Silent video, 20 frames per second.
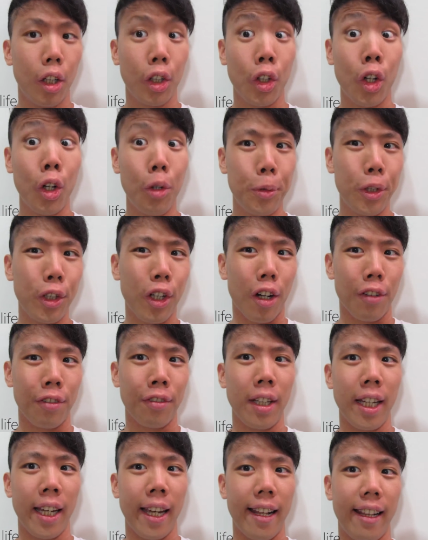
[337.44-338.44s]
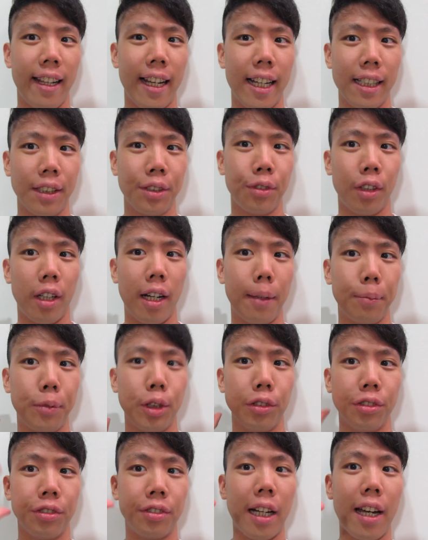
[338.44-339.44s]
Cold brew coffee can last for up to
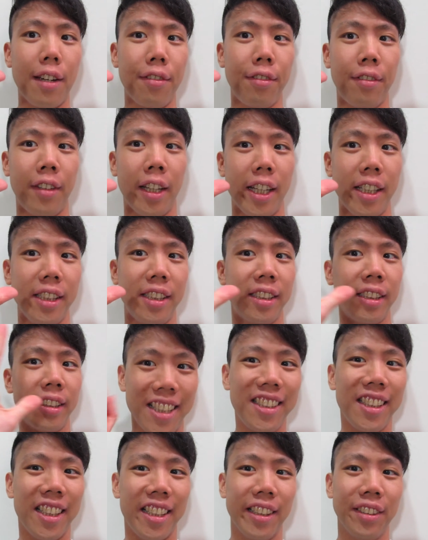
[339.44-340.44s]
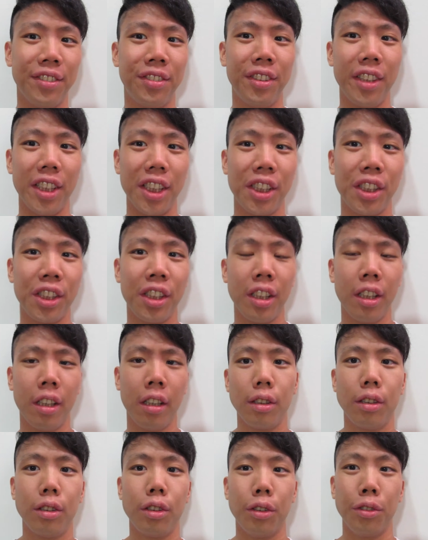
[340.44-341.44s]
5 days in the fridge.
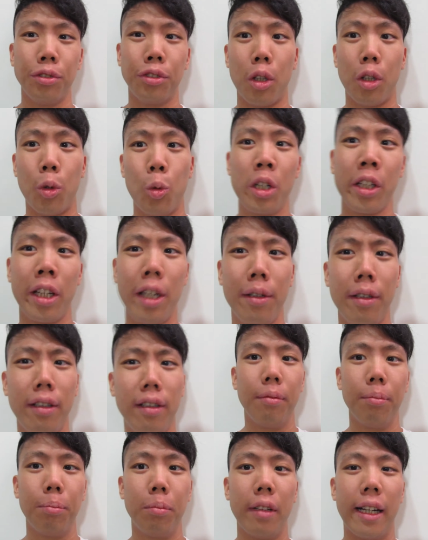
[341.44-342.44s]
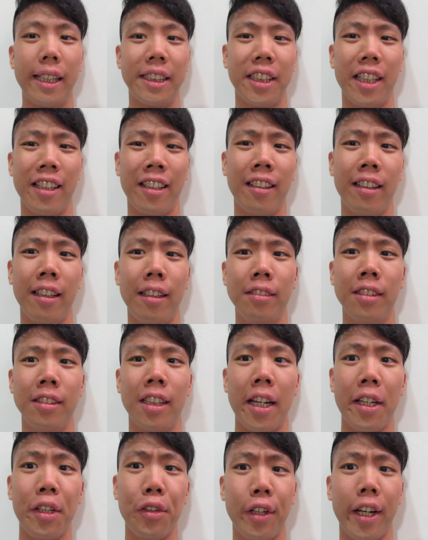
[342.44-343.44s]
So for working executives
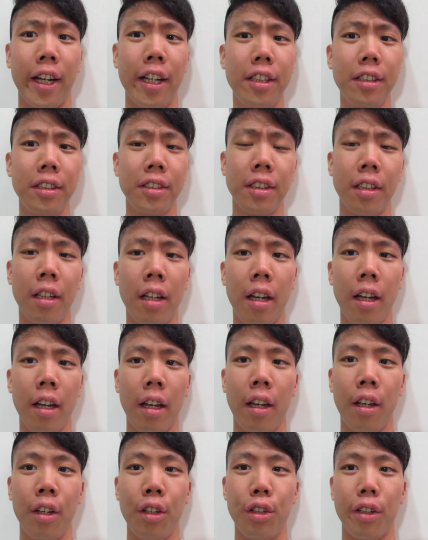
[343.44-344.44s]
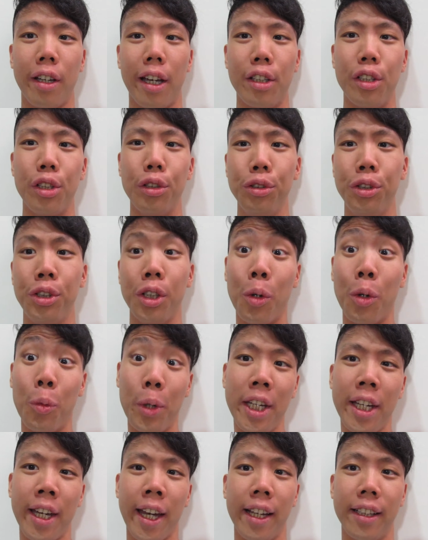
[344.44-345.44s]
like you guys, you can use your
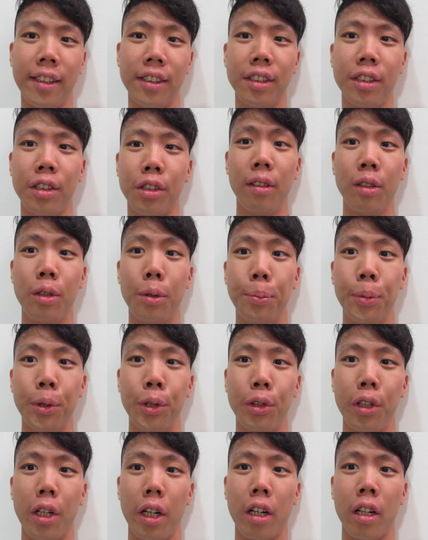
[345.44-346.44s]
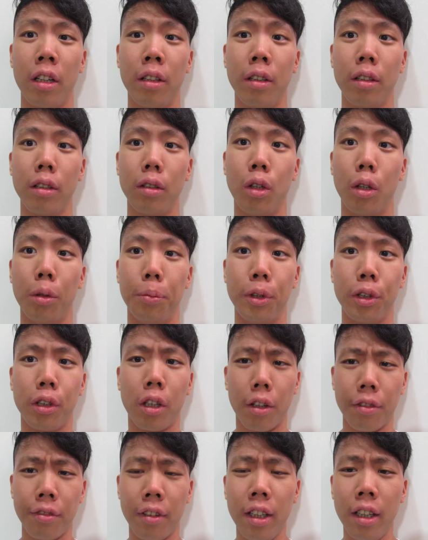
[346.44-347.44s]
weekends to brew your cold brew
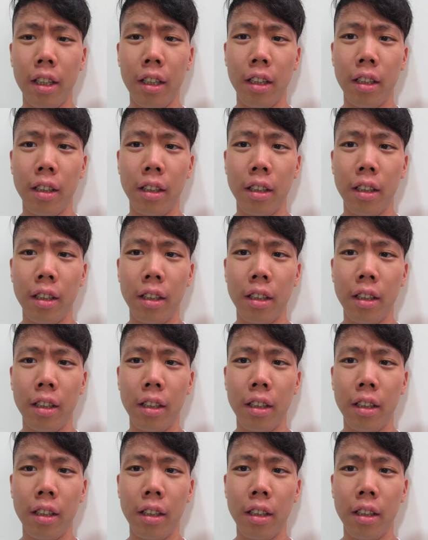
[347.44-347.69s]
coffee.